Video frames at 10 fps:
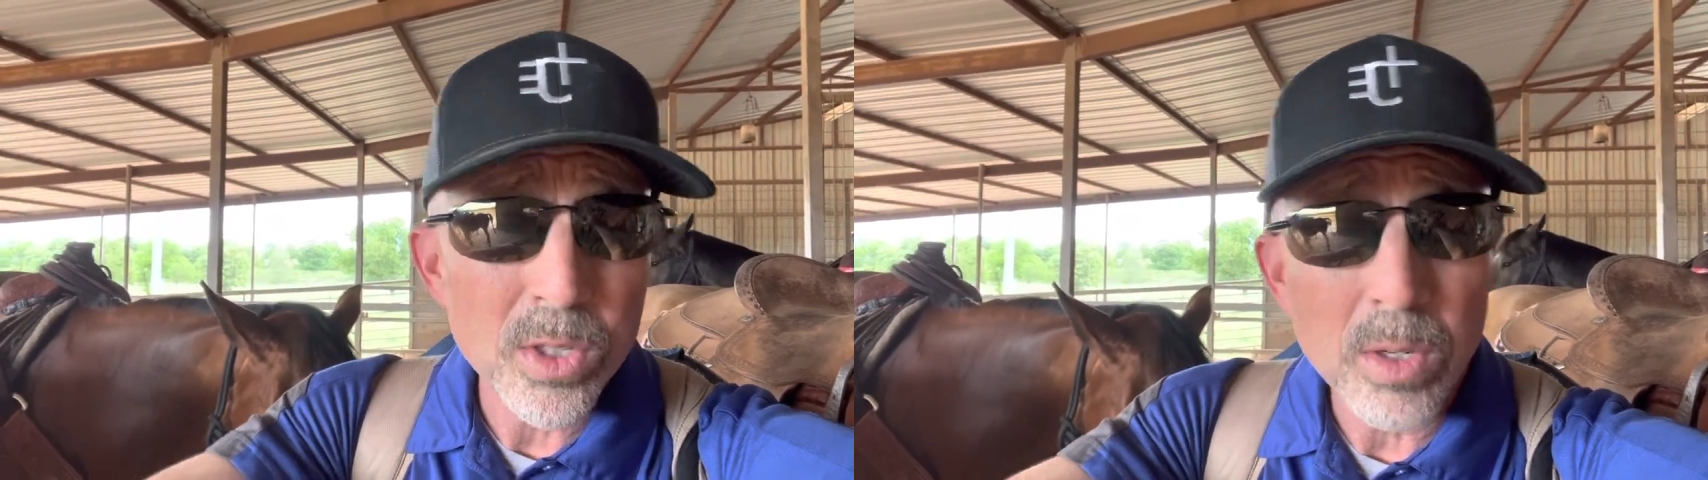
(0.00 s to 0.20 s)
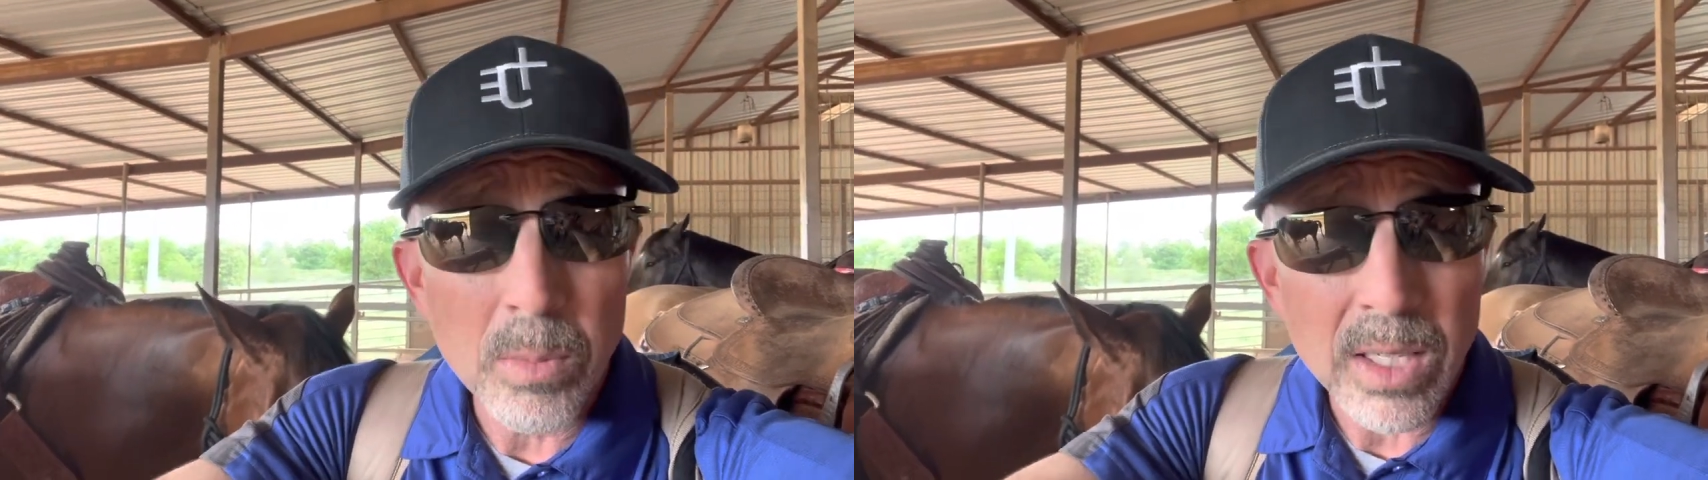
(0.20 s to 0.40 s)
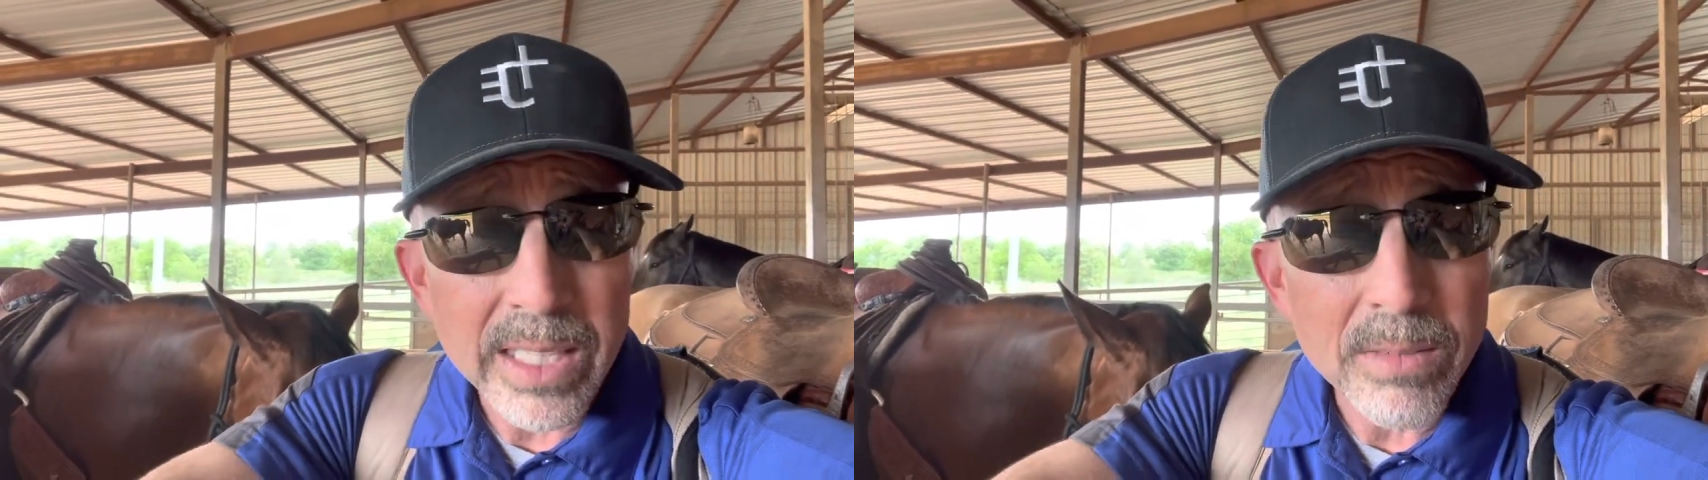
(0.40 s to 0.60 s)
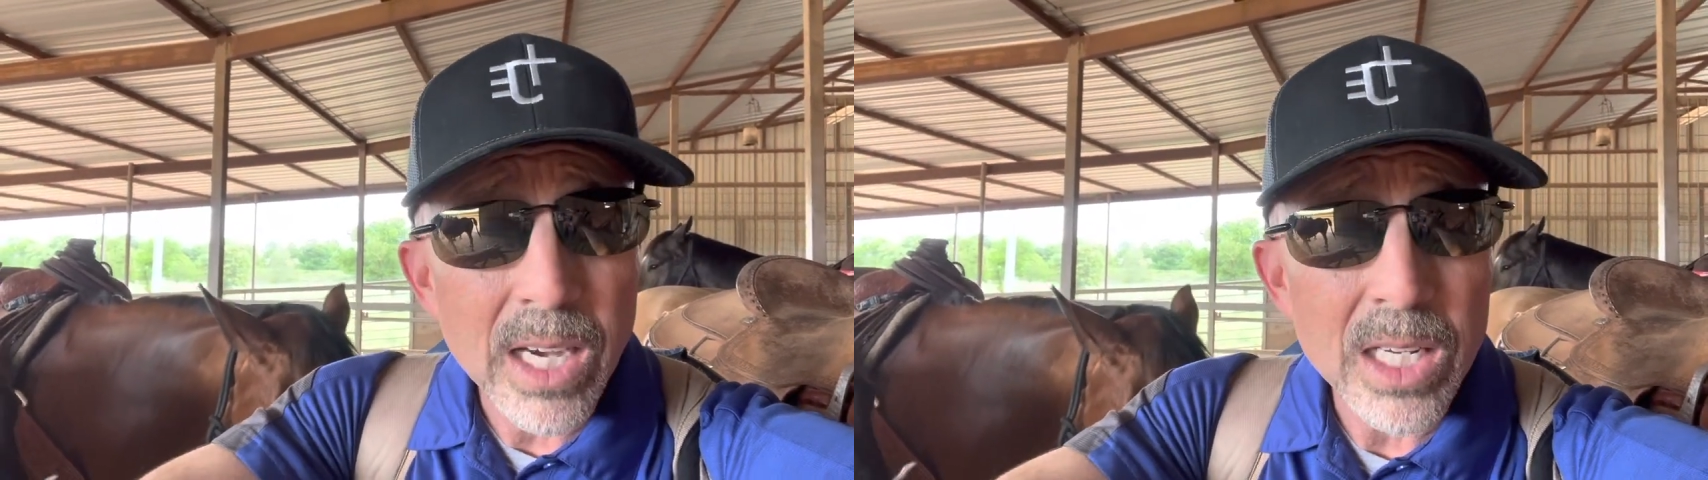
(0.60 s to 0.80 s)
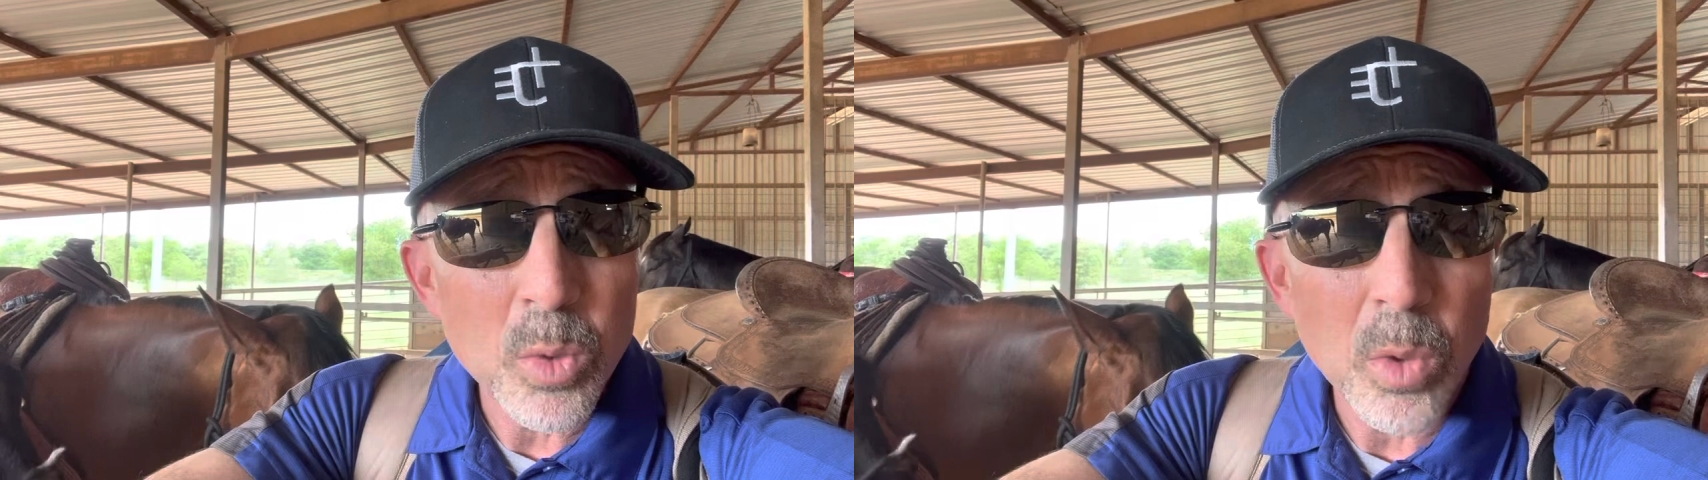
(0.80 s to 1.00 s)
to believe
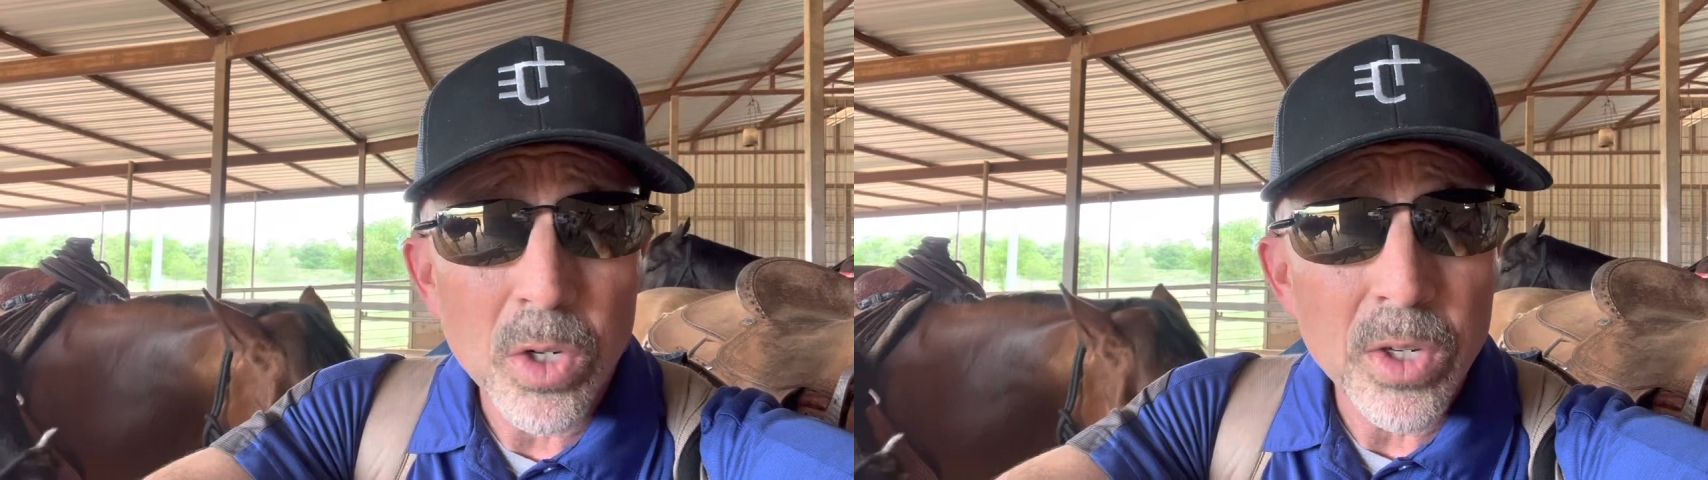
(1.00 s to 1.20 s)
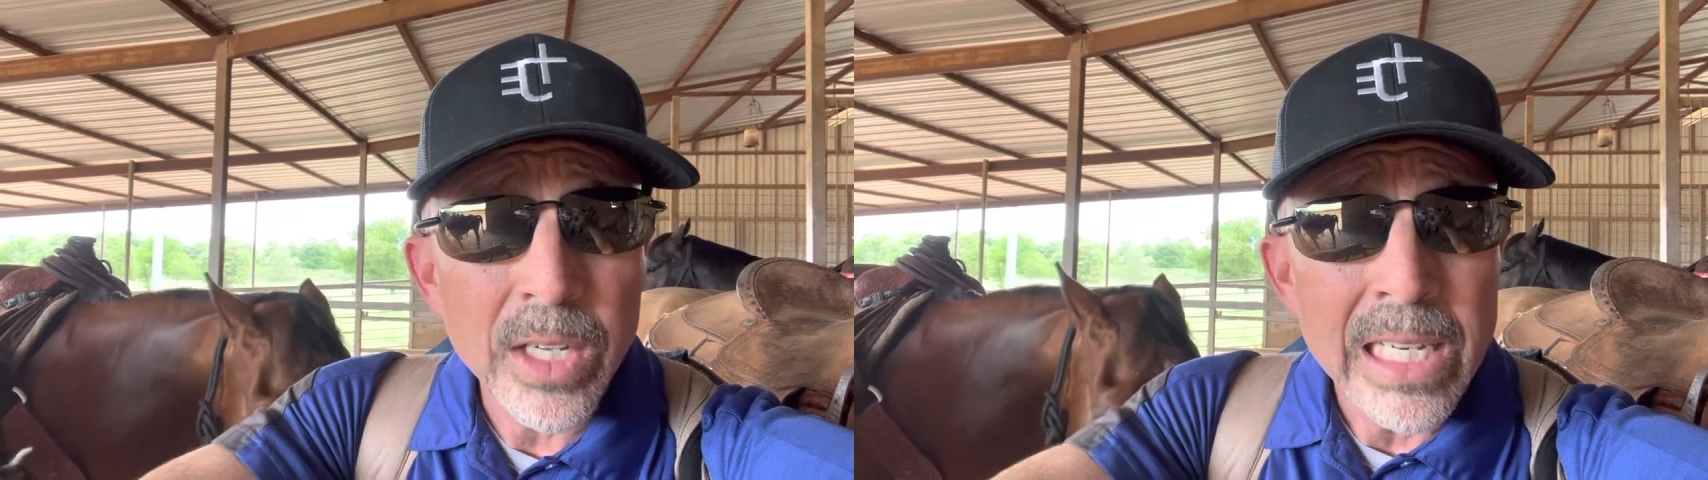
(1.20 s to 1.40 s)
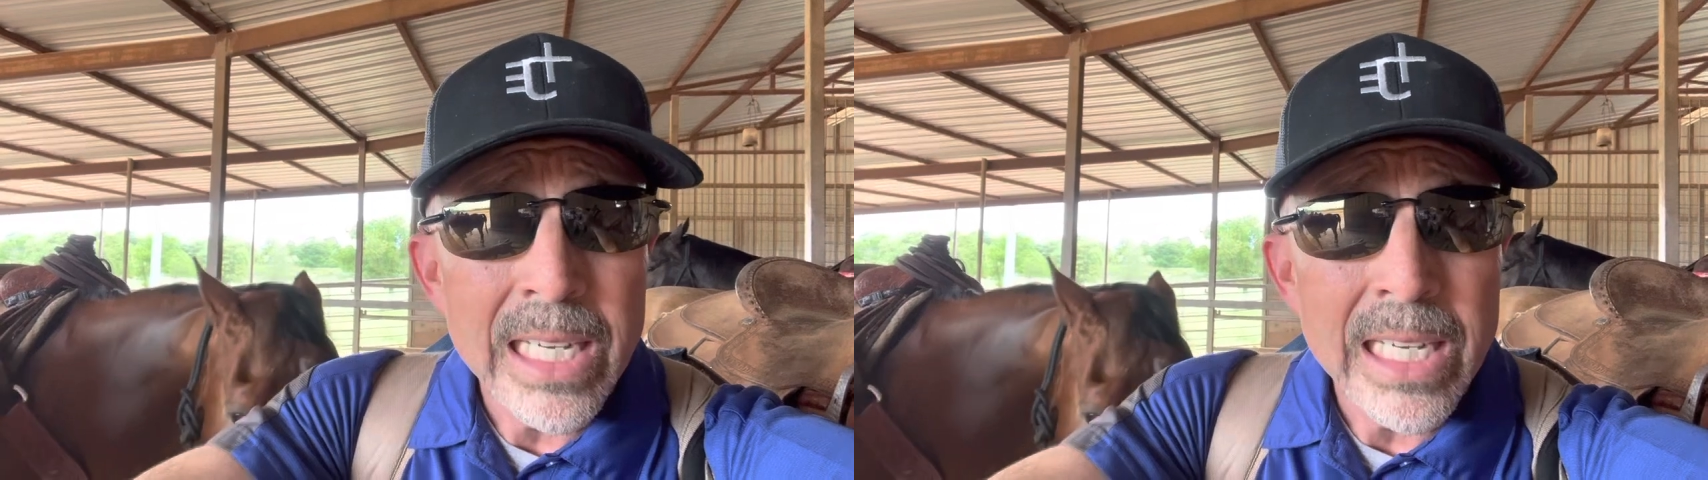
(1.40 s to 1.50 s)
God's Word.